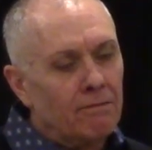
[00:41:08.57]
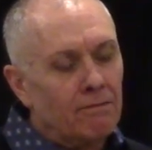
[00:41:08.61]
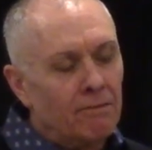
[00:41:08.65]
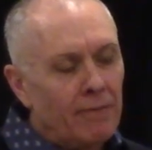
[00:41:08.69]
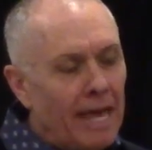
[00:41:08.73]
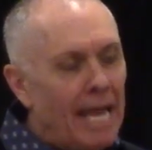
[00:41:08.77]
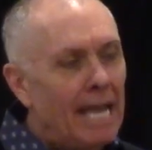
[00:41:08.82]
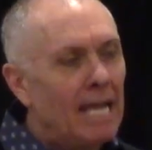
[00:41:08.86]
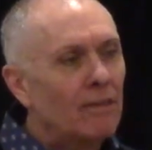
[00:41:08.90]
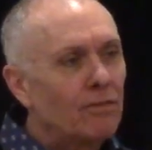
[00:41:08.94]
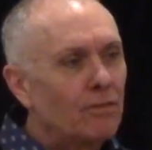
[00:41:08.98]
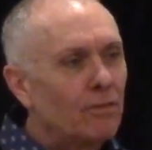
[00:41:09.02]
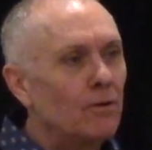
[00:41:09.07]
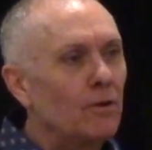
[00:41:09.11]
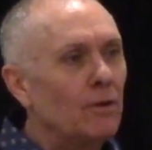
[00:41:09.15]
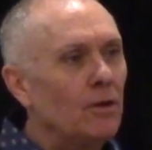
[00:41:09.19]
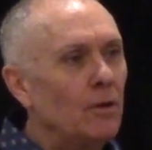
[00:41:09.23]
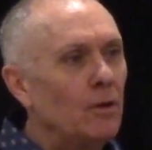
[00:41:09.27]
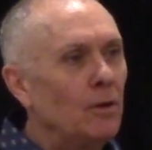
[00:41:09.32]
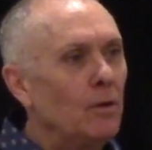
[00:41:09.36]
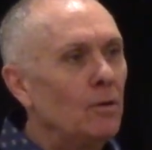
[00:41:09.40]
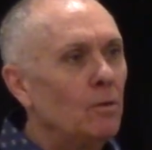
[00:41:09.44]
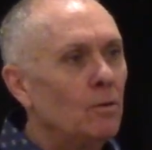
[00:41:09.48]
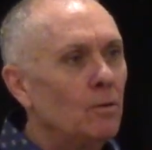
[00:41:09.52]
Think
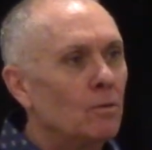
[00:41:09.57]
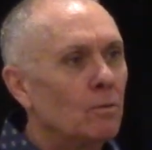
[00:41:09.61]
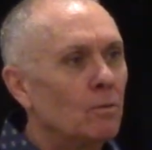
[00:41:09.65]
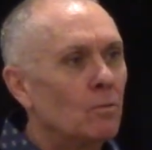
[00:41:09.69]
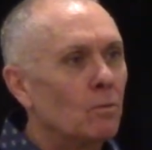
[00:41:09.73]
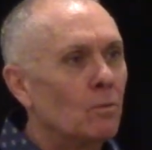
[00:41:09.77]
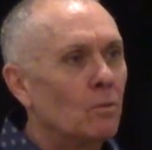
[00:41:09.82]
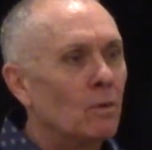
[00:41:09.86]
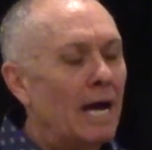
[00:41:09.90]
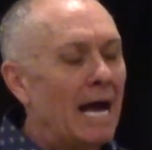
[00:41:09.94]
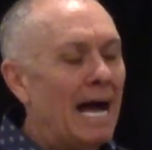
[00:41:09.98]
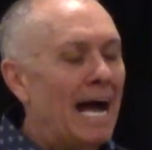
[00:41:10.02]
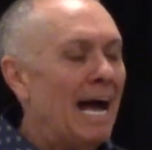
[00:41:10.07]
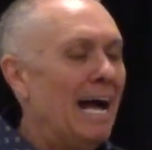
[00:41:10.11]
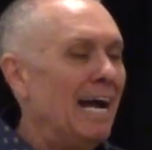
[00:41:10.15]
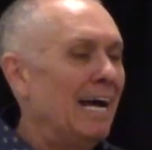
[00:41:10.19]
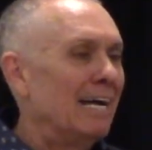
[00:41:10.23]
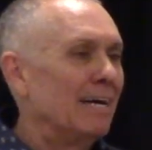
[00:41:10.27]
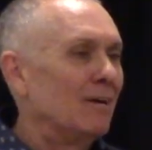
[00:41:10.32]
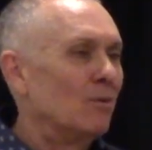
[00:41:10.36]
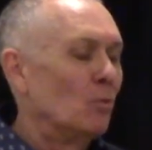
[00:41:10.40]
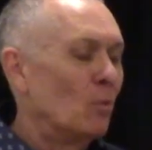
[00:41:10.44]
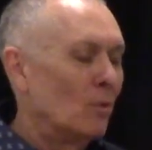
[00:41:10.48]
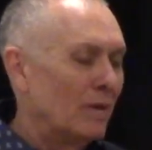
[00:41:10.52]
through
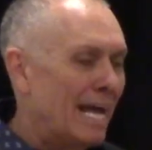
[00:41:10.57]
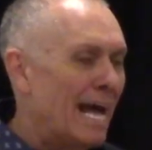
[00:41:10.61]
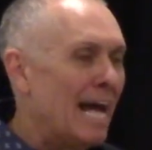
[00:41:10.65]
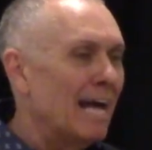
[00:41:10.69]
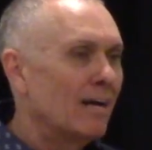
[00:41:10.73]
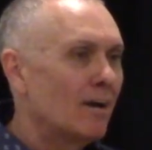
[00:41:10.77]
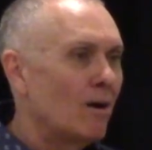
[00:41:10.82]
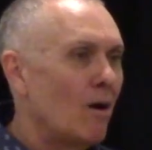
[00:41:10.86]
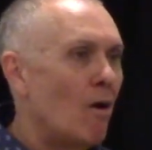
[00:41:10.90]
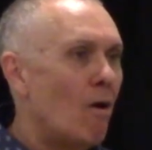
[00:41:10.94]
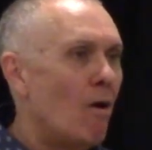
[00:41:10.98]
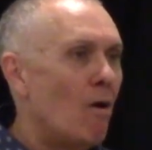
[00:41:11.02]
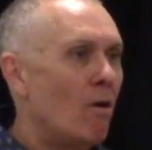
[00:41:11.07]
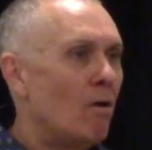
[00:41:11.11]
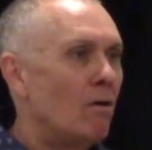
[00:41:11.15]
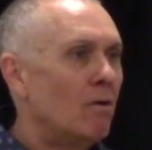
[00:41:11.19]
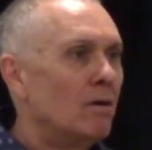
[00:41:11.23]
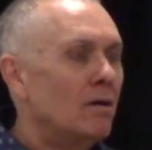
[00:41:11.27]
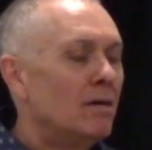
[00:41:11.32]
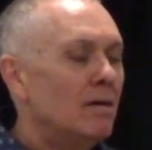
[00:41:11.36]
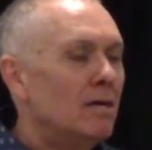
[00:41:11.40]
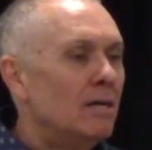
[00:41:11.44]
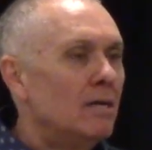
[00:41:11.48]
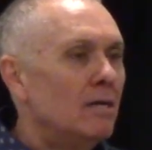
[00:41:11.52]
what I
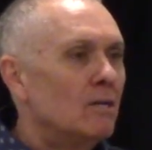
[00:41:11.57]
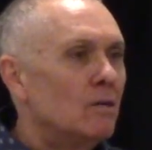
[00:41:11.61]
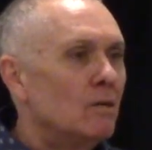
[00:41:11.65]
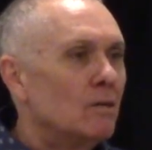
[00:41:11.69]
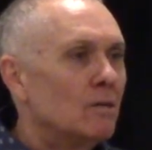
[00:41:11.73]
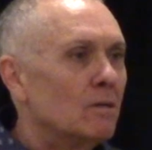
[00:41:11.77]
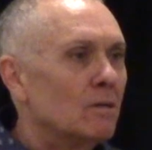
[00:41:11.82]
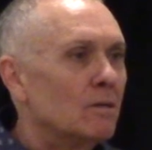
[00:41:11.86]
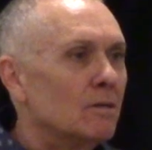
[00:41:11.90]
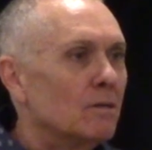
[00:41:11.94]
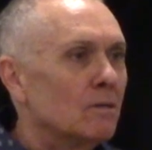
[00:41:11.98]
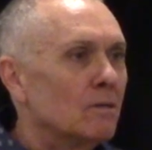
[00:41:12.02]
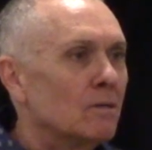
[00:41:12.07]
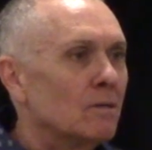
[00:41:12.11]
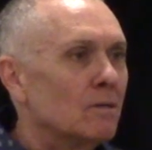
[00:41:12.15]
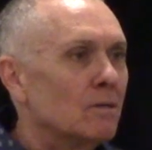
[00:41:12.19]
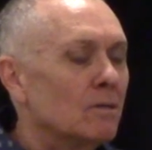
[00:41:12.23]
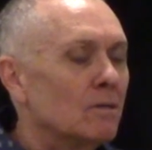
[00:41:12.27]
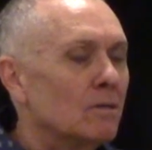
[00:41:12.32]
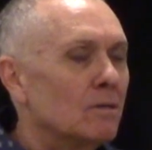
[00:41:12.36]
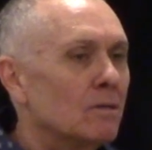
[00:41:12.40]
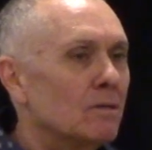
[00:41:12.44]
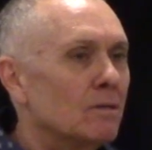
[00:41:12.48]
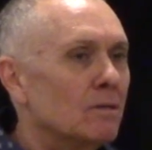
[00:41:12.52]
call
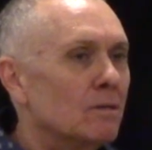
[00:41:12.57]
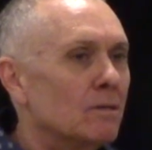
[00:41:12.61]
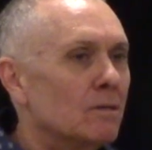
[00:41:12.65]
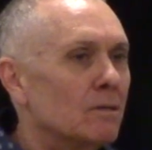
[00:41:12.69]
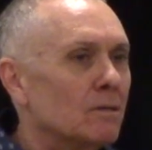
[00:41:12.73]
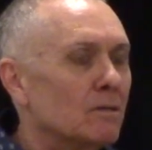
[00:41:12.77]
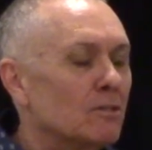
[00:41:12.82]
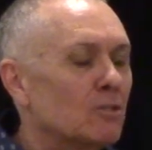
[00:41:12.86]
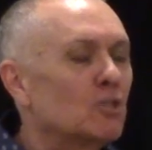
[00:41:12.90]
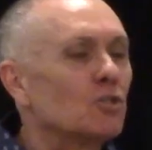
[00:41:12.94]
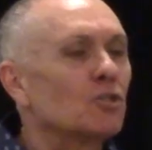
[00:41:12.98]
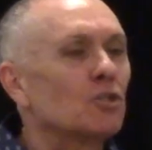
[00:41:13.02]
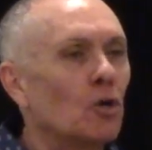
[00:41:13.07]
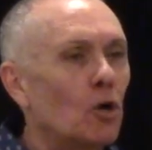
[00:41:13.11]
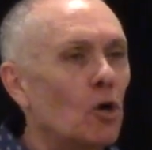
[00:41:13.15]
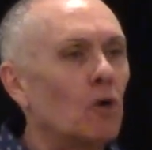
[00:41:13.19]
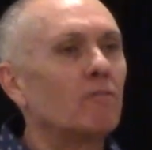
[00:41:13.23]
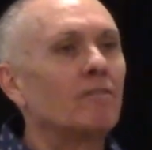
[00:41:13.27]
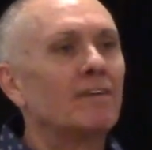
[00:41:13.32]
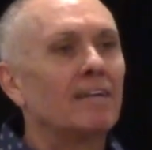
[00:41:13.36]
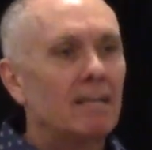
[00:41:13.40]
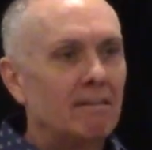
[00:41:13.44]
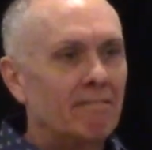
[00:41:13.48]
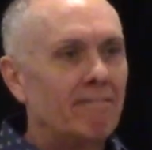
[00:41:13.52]

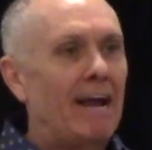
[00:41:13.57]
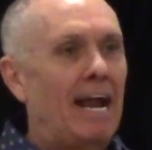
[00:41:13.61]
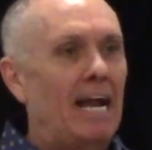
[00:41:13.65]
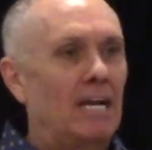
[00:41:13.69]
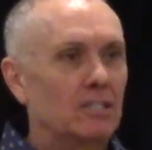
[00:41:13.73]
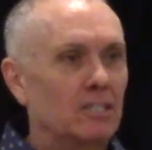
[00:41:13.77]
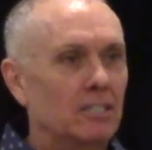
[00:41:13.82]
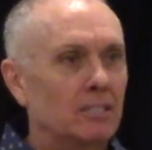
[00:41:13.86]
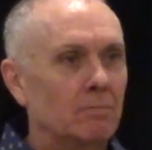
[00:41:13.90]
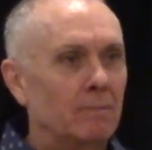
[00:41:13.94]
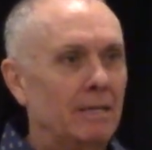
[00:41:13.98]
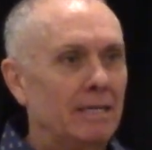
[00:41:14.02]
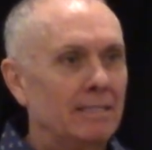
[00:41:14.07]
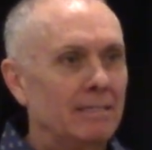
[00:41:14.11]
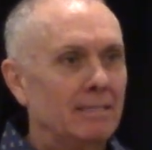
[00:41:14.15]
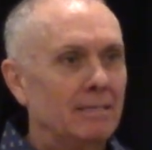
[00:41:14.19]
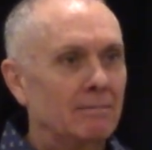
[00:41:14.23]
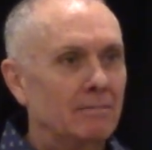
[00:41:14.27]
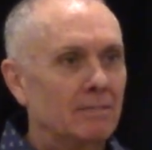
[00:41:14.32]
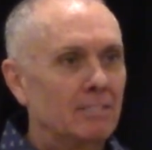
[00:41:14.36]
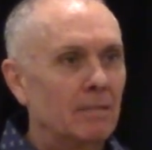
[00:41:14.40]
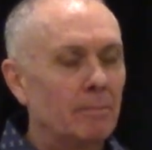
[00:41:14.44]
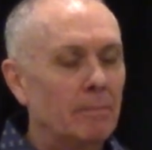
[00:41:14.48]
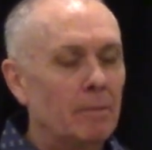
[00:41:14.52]
servant evangelism,
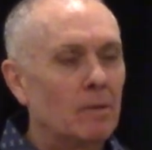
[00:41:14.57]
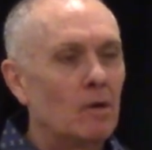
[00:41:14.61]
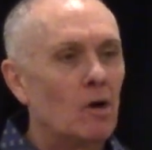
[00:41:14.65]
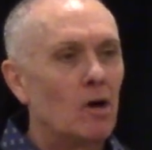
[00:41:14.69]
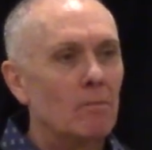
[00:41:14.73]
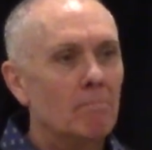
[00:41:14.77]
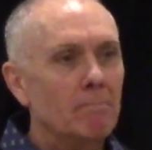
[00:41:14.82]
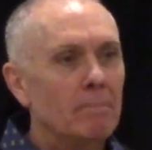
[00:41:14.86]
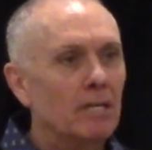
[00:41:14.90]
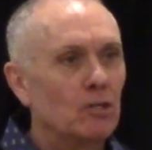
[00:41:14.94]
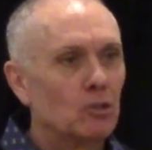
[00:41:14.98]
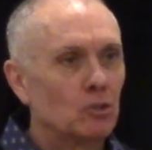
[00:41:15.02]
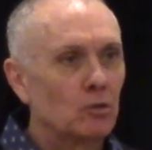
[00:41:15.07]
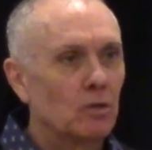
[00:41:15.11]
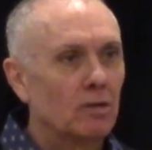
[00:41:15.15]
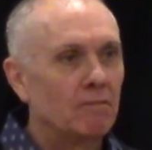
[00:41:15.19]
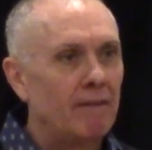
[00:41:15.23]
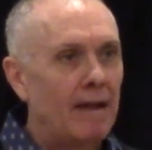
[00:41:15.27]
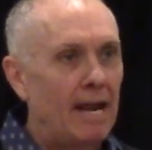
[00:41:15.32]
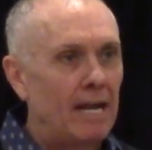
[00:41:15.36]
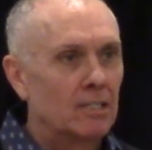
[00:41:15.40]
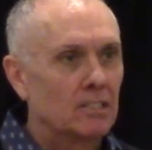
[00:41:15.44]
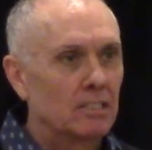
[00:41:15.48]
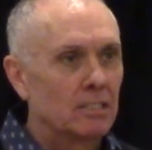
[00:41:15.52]
and some people call it ministry
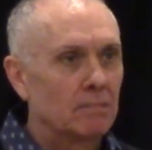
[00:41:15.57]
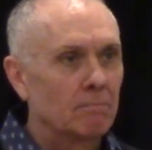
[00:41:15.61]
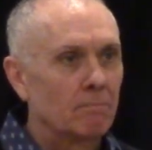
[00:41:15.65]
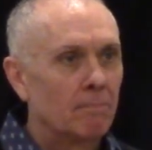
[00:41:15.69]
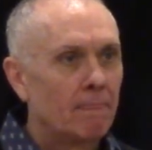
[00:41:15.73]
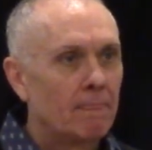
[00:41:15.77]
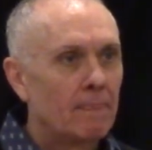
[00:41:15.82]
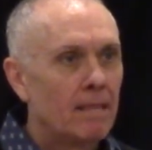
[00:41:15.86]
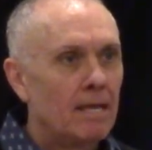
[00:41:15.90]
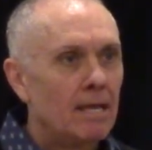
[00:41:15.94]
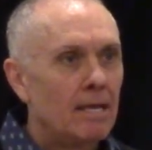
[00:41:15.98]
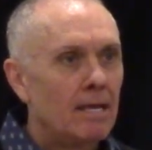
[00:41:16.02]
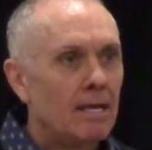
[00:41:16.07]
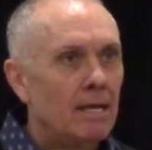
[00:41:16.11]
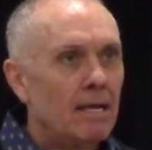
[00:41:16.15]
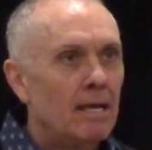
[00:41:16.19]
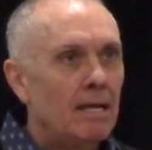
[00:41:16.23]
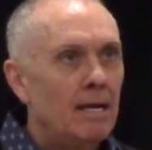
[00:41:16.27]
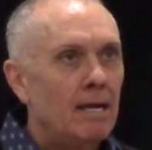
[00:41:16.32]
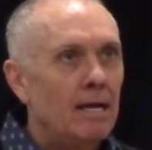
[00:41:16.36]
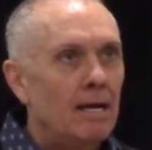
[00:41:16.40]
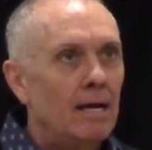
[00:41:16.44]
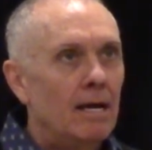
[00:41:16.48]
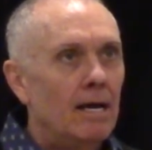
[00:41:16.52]
evangelism.
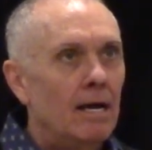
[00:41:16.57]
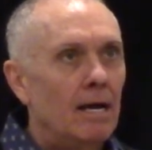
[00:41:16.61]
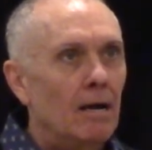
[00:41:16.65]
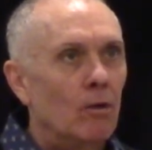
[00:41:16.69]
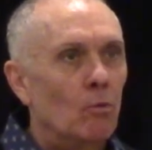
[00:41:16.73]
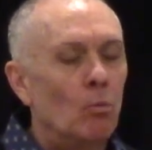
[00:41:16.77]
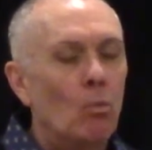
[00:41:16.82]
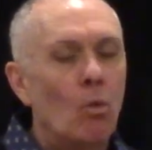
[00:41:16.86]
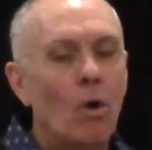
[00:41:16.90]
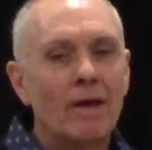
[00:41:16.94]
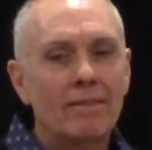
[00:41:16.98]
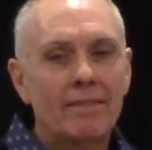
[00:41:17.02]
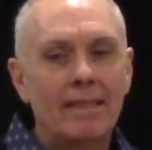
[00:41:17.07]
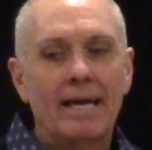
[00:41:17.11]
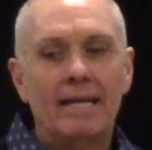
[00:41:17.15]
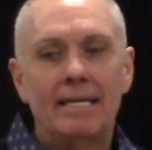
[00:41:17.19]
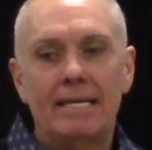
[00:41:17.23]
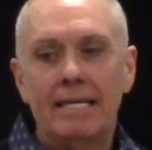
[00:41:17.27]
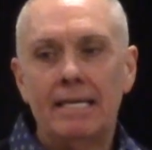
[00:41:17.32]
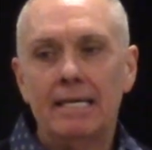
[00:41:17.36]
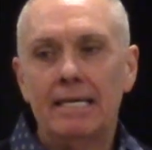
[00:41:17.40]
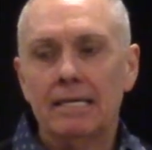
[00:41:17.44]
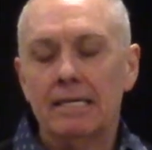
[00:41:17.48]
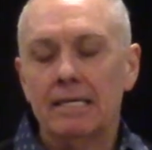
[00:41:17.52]
Uh, what that
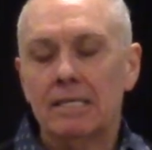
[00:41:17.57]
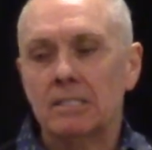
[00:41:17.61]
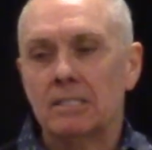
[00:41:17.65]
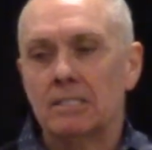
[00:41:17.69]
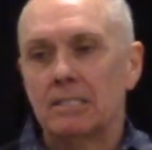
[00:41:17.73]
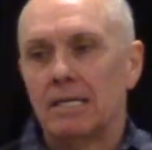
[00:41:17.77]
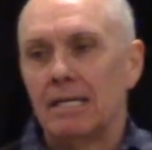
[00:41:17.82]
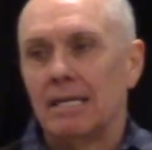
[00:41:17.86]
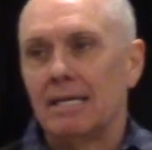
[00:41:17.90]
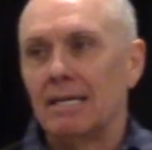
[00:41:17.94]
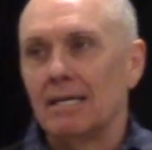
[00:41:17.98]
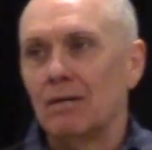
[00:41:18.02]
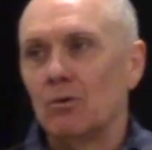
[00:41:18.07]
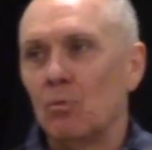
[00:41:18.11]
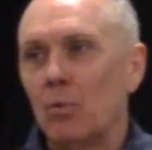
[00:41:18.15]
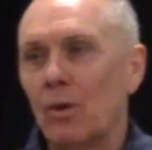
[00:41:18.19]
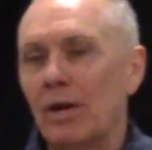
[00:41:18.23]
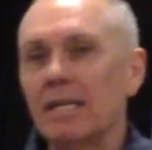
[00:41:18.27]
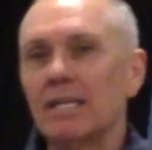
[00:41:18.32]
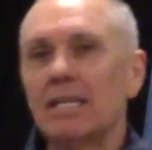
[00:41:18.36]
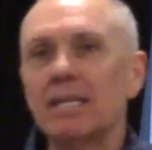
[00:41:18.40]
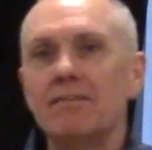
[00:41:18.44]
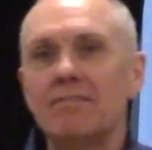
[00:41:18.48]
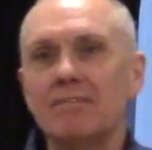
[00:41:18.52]
is,
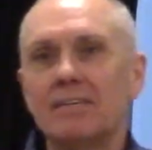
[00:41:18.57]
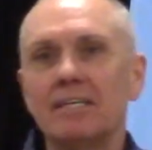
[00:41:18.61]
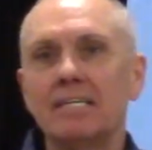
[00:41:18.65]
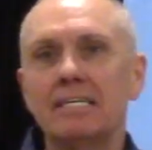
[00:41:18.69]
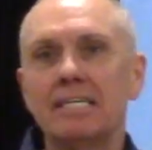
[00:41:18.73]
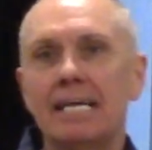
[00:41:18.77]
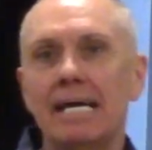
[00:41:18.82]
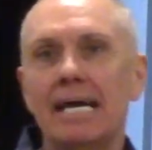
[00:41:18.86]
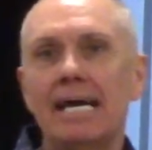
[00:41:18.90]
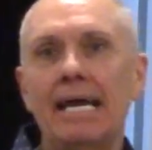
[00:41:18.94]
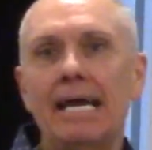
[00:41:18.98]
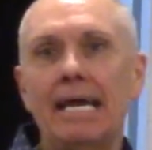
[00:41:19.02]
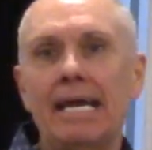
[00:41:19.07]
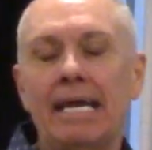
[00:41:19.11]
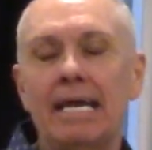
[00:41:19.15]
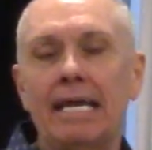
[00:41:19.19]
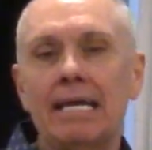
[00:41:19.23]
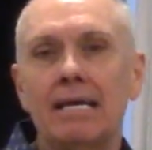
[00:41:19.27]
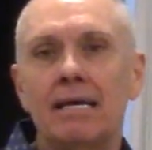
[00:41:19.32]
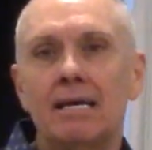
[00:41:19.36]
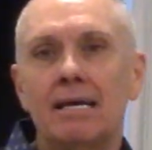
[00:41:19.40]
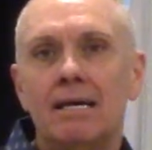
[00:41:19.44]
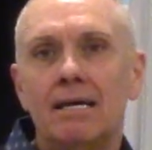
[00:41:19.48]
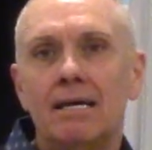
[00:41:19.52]
we live in a day